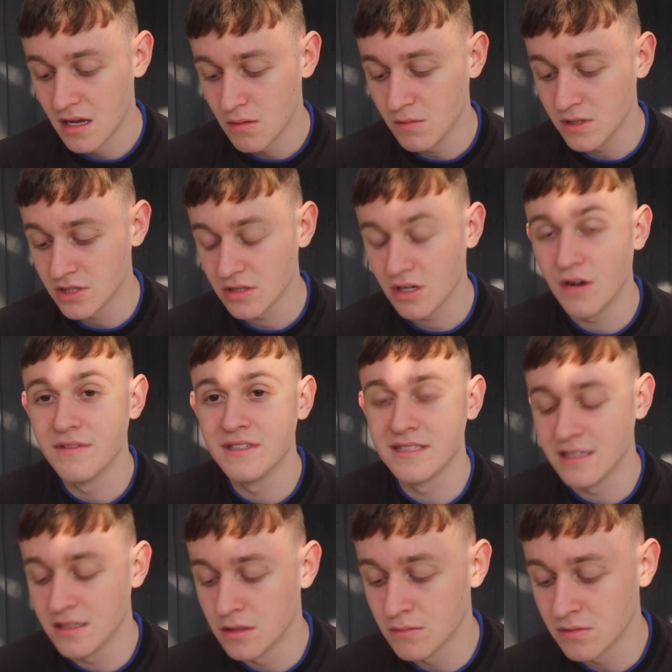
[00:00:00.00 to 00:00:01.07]
which
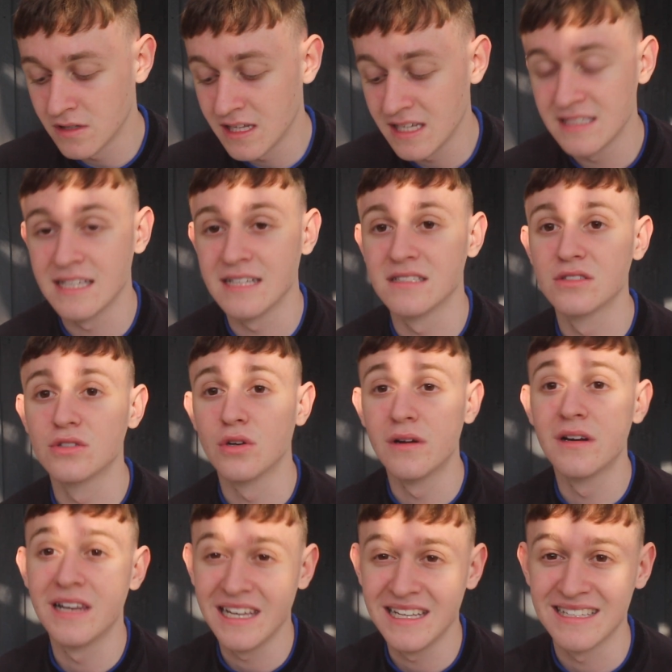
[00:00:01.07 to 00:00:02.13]
obviously a number of these things
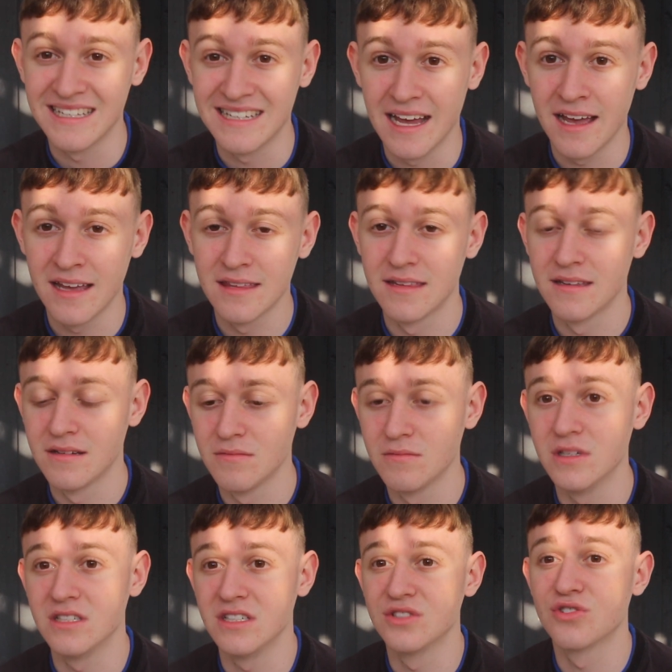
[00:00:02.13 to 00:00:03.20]
could lead to death,
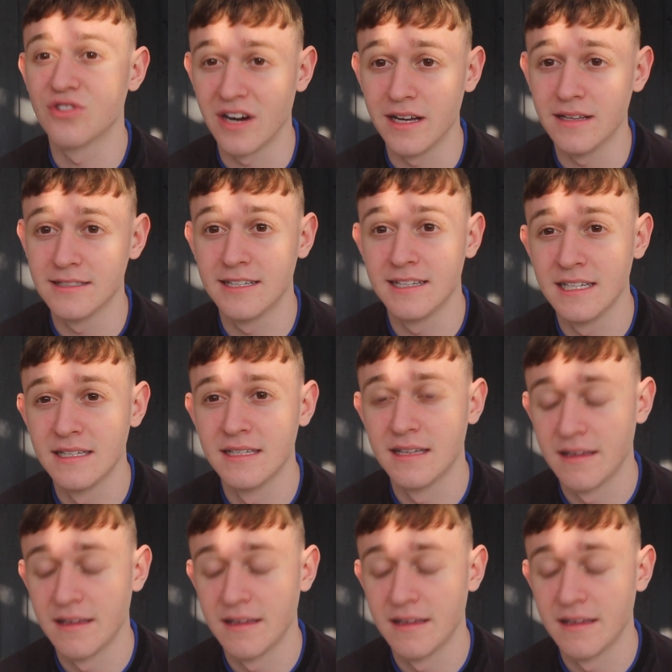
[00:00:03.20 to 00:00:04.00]
which is crazy.